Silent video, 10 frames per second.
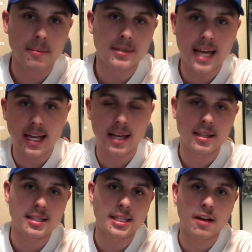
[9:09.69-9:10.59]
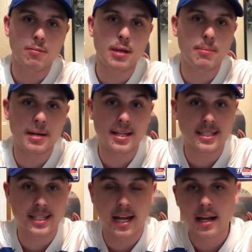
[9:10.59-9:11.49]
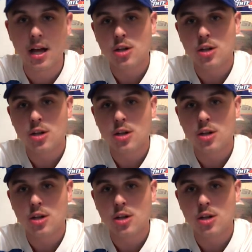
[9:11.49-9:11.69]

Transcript: taking the CFP bid instead.